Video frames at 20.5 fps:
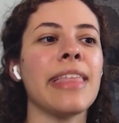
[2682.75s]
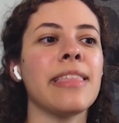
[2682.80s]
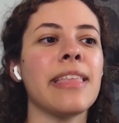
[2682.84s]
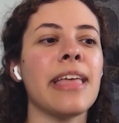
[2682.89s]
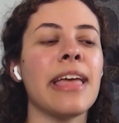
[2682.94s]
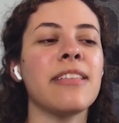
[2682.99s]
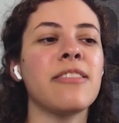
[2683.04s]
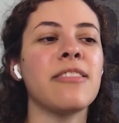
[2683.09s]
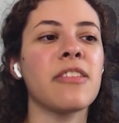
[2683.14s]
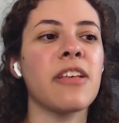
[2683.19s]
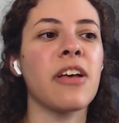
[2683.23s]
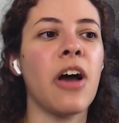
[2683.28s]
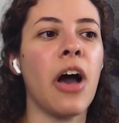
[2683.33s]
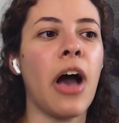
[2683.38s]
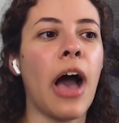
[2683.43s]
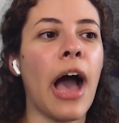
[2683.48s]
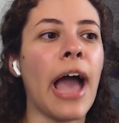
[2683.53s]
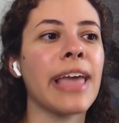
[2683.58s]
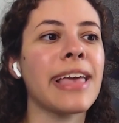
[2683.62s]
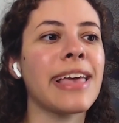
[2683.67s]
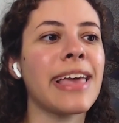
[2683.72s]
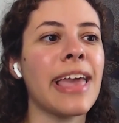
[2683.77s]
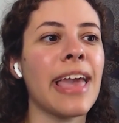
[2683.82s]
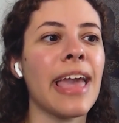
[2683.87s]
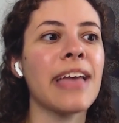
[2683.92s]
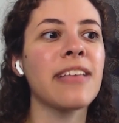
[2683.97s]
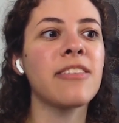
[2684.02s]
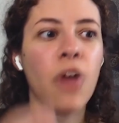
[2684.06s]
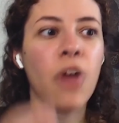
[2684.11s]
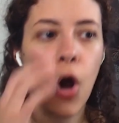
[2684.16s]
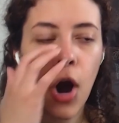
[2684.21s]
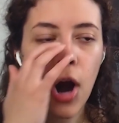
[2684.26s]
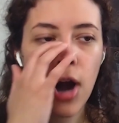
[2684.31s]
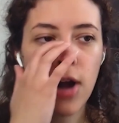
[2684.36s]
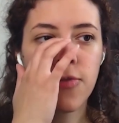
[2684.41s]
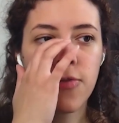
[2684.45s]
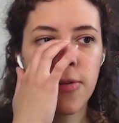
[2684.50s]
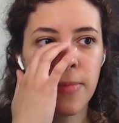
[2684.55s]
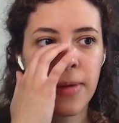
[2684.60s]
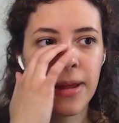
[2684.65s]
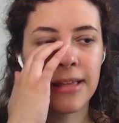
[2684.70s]
it's I it's hard
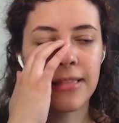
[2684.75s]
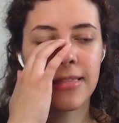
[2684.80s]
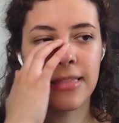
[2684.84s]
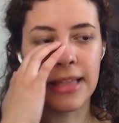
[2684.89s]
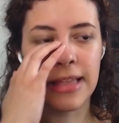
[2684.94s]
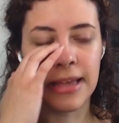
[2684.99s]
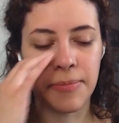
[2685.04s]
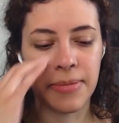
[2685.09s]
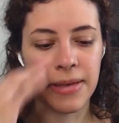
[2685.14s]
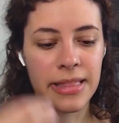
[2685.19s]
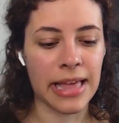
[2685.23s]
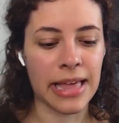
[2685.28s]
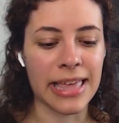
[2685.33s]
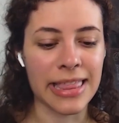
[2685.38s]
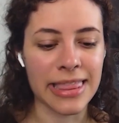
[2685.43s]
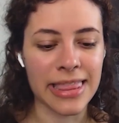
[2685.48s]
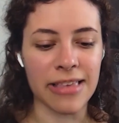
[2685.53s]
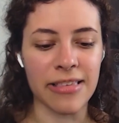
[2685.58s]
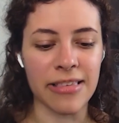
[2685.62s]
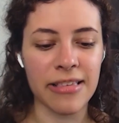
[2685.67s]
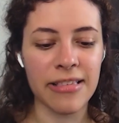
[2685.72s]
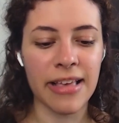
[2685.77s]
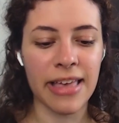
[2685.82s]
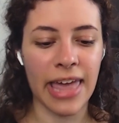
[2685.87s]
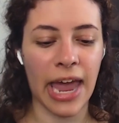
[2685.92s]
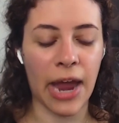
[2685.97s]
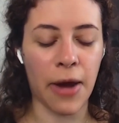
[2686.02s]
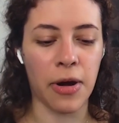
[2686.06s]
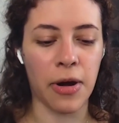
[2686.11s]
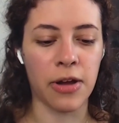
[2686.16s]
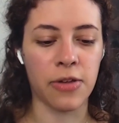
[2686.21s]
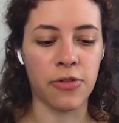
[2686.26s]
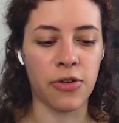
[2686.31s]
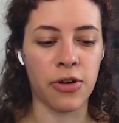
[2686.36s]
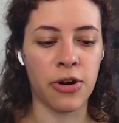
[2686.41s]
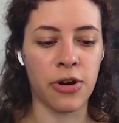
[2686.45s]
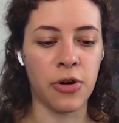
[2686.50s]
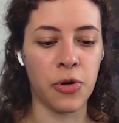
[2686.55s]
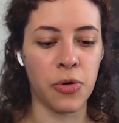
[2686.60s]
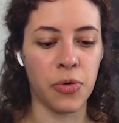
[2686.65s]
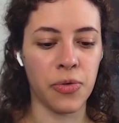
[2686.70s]
for me to like be like this is a
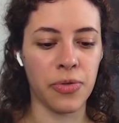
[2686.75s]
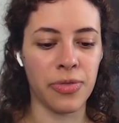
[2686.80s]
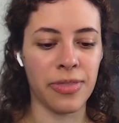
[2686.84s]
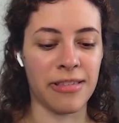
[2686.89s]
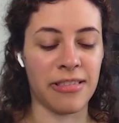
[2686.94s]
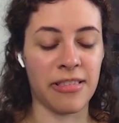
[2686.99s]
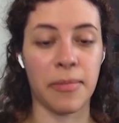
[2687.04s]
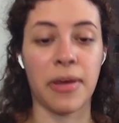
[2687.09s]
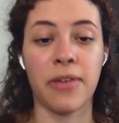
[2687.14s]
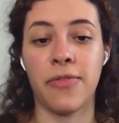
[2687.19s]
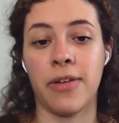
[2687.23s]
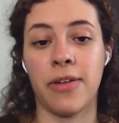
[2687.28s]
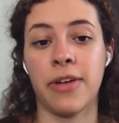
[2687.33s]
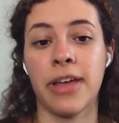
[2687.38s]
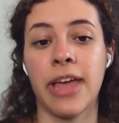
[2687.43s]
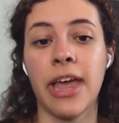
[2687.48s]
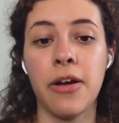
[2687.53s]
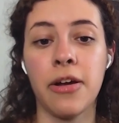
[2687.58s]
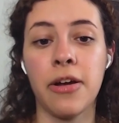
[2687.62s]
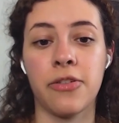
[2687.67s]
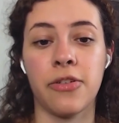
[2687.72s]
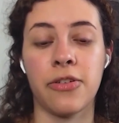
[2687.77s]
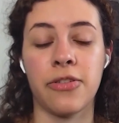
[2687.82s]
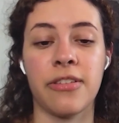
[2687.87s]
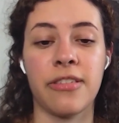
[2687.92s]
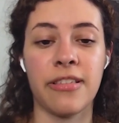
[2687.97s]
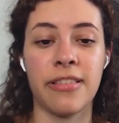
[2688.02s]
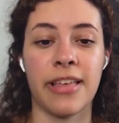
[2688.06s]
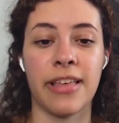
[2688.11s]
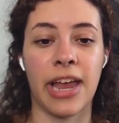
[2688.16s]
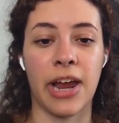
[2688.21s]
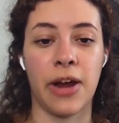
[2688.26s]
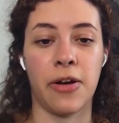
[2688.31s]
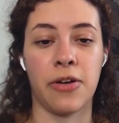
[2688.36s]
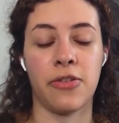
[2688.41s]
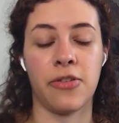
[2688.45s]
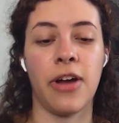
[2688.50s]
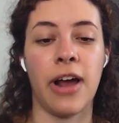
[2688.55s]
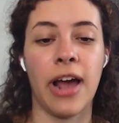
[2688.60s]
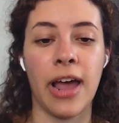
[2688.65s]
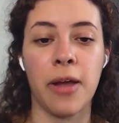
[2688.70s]
character who this is my favorite character. This is the
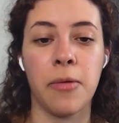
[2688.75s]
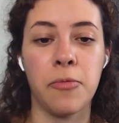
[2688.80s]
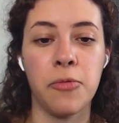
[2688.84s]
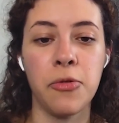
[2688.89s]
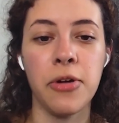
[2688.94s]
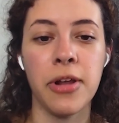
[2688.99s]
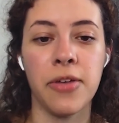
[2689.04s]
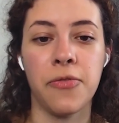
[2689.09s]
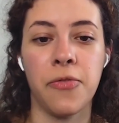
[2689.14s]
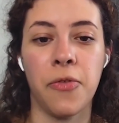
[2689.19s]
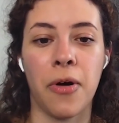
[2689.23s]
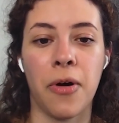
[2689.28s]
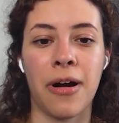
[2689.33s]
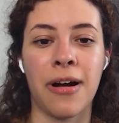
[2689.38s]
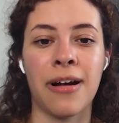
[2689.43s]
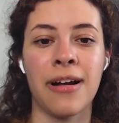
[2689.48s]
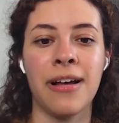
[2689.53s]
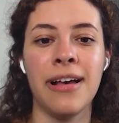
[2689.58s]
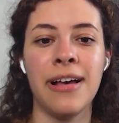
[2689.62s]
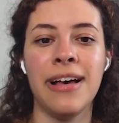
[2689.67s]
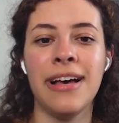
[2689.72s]
character I am rooting for.